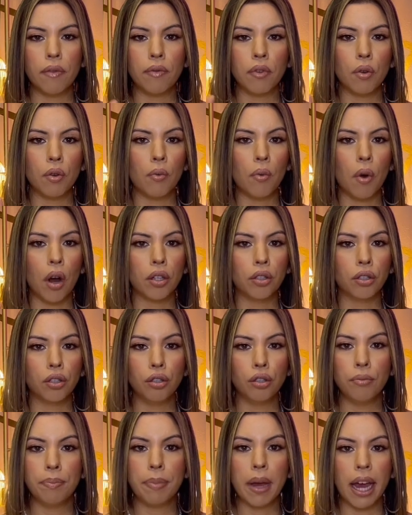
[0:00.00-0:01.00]
you want
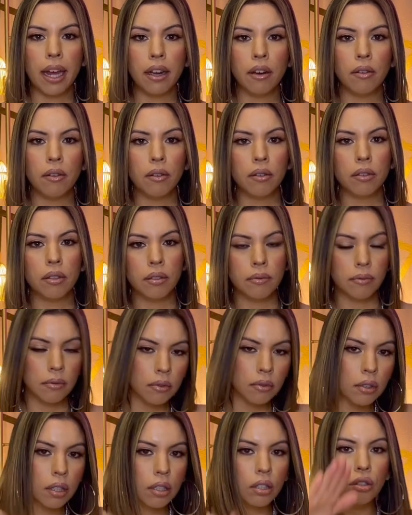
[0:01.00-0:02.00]
2 panels,
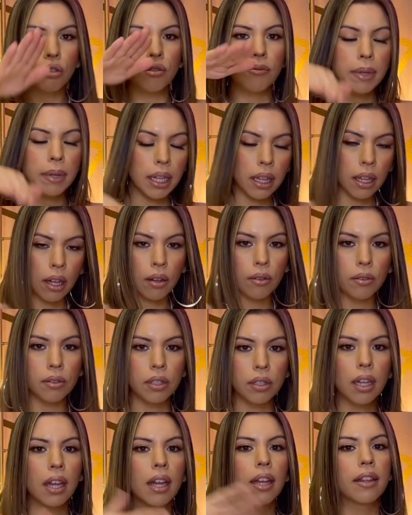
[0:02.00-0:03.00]
just 2 billows,
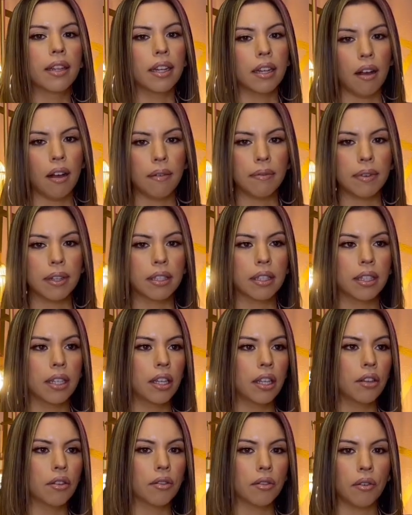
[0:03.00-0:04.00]
then obviously
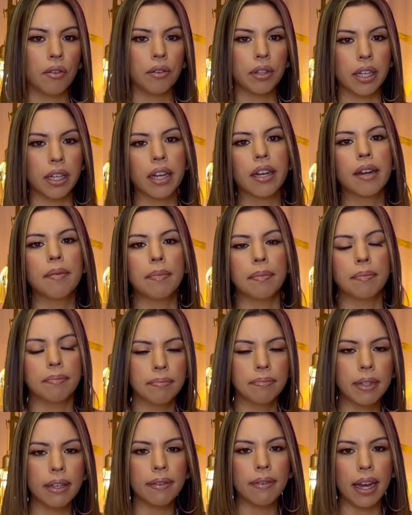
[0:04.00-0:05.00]
you're only gonna
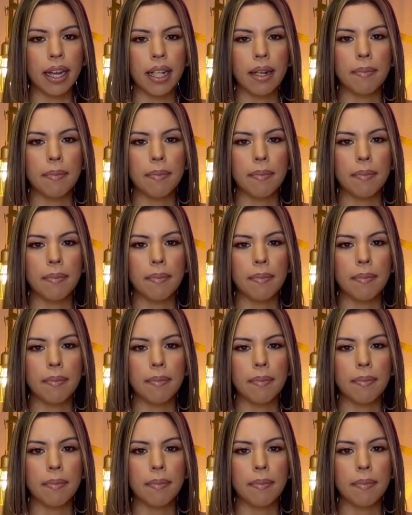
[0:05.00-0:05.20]
divide it